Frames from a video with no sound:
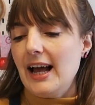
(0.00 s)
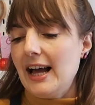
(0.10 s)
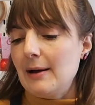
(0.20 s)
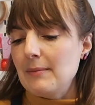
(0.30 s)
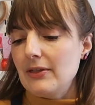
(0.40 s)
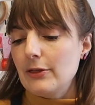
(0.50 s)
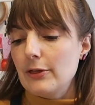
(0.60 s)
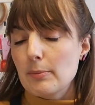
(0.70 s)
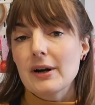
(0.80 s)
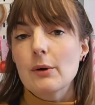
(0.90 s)

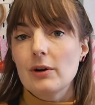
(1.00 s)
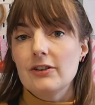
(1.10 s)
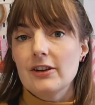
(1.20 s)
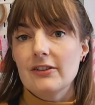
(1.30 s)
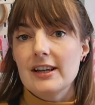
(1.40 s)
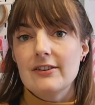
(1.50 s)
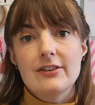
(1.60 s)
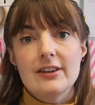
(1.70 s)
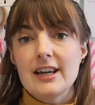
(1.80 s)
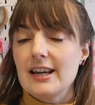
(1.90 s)
The print quality on
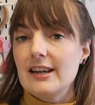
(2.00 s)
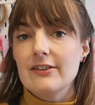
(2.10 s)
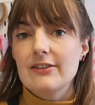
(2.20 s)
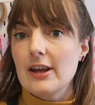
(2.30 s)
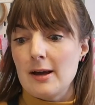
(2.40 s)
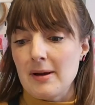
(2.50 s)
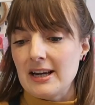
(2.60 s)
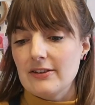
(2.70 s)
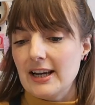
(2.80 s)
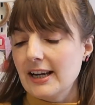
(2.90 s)
this is
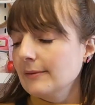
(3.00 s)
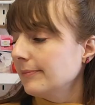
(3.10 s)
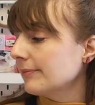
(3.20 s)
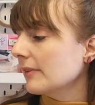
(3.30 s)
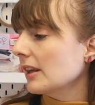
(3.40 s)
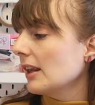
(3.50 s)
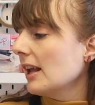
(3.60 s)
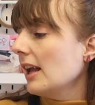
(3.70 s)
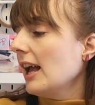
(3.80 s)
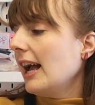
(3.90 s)
amazing.
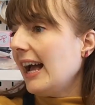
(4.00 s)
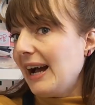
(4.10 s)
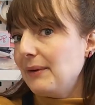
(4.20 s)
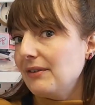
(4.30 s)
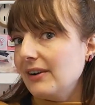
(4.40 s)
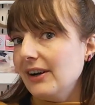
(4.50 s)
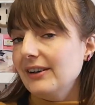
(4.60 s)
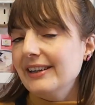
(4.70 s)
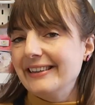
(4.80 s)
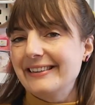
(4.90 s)

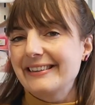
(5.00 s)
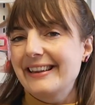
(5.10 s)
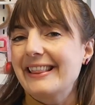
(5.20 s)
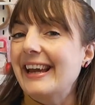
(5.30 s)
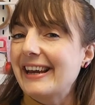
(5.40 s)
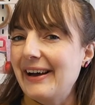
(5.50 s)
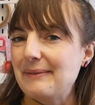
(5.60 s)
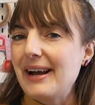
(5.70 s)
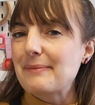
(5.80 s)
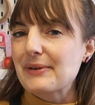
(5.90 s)
However, they
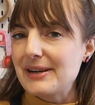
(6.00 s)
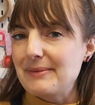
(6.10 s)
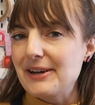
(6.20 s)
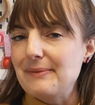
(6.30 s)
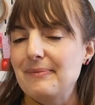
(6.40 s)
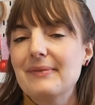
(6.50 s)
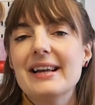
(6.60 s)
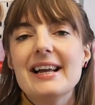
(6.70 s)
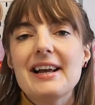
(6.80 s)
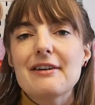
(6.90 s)
come at a premium.
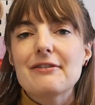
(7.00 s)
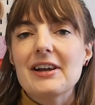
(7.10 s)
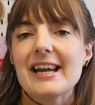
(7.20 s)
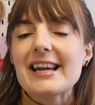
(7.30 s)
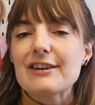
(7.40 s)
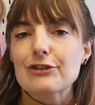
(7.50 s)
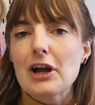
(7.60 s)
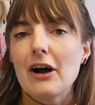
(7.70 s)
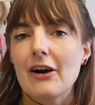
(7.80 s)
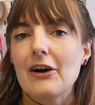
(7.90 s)
For each
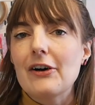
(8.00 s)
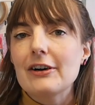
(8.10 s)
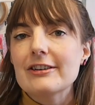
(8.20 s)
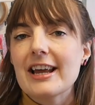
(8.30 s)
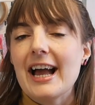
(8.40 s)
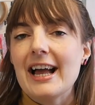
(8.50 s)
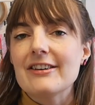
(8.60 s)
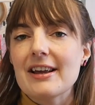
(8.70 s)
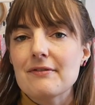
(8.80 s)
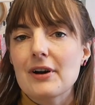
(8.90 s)
card
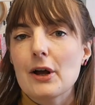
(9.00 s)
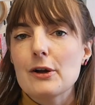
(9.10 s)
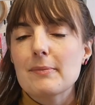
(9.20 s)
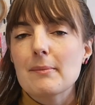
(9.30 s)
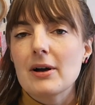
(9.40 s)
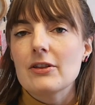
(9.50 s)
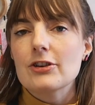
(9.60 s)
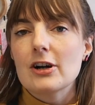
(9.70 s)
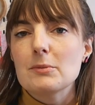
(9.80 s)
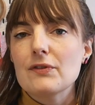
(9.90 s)
and envelope, by the
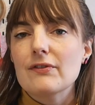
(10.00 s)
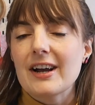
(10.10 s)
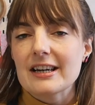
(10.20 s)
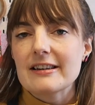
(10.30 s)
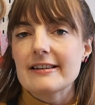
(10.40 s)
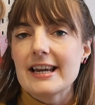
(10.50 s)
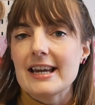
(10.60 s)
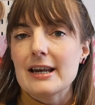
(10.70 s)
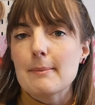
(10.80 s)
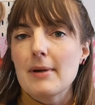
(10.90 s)
time you've factored
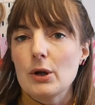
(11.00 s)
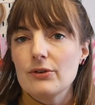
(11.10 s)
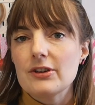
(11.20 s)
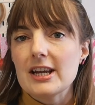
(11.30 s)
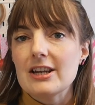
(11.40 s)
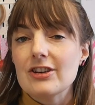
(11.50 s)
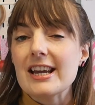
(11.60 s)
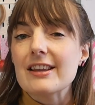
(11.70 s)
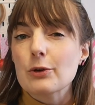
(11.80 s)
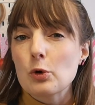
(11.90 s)
in postage,
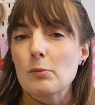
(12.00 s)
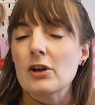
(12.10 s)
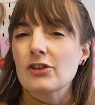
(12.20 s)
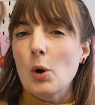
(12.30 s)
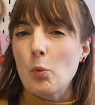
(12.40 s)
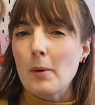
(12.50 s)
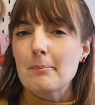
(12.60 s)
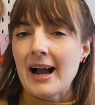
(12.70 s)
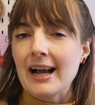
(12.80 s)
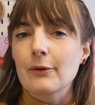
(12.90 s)
it's almost
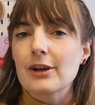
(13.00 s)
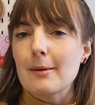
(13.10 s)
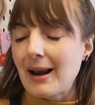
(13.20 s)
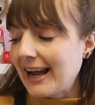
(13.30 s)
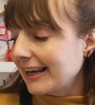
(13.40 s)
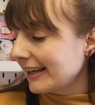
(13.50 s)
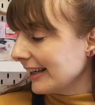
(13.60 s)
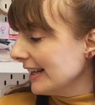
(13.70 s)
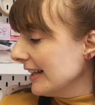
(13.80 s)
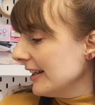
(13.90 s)
£1 a blank.